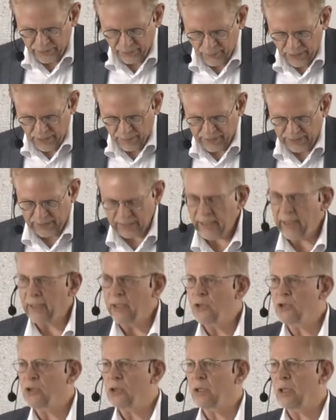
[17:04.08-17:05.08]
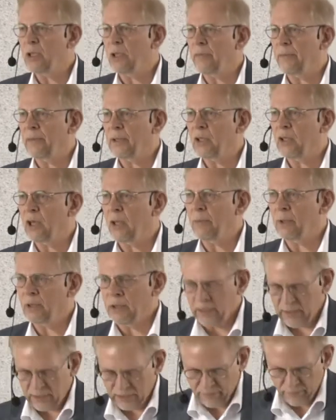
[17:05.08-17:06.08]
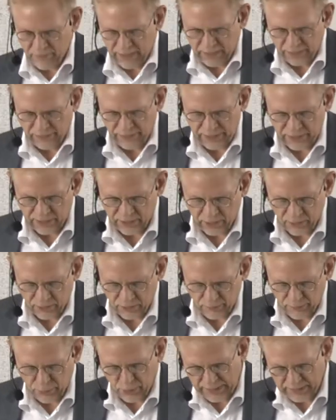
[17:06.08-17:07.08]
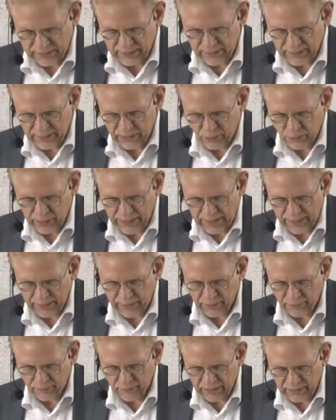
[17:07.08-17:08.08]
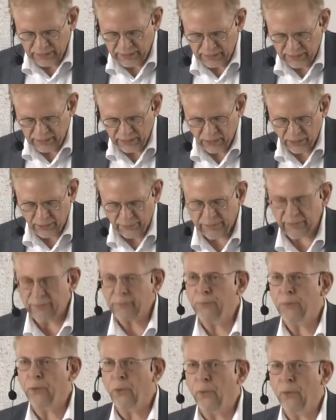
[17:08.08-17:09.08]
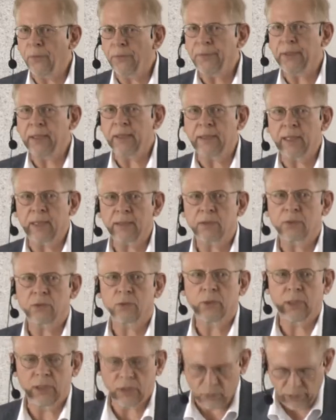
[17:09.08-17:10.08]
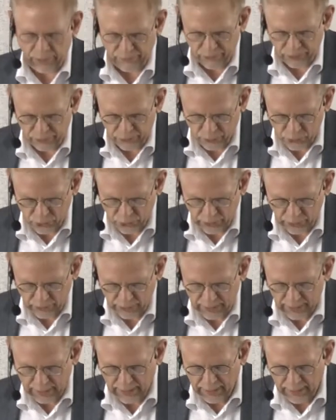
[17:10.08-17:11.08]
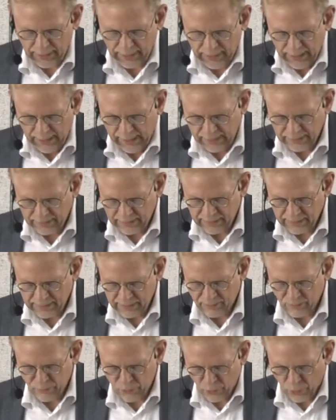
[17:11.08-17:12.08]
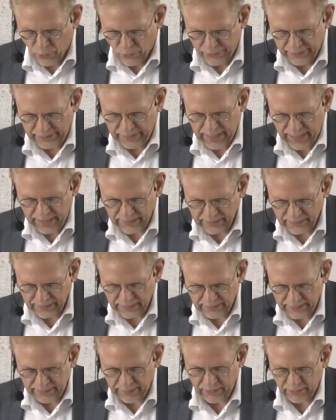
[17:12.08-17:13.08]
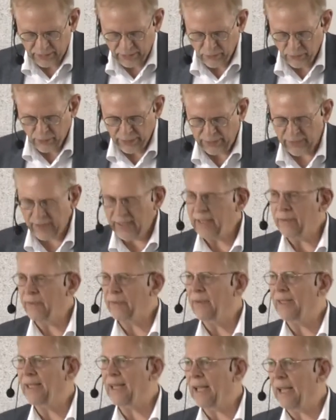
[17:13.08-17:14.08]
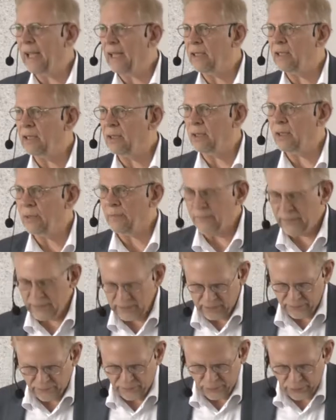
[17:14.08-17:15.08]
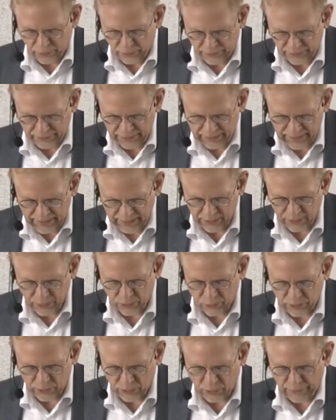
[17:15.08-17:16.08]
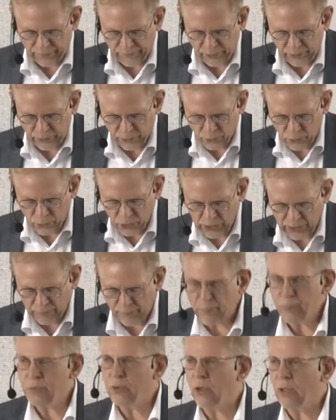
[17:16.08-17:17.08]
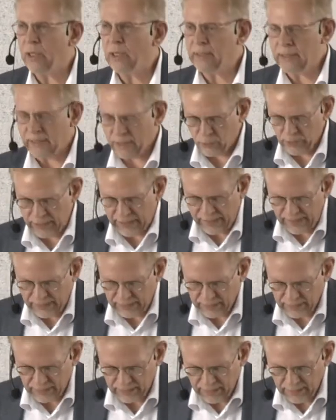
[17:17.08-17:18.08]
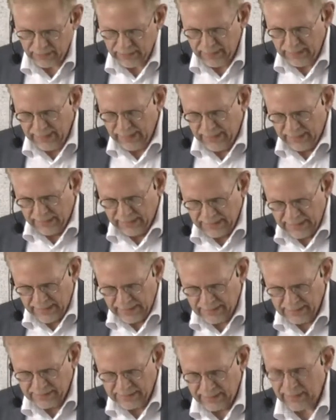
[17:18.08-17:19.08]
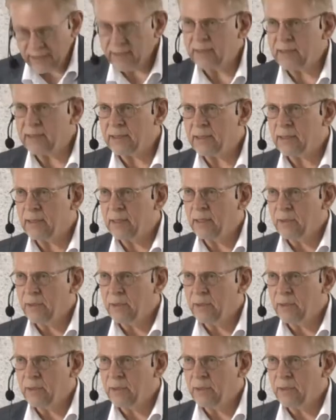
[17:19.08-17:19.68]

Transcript: the publication of the Communist Manifesto. Presently, we are at the beginning of the fourth industrial revolution, and it is more than unclear whether at the end of this fourth industrial revolution a proletariat, in any sense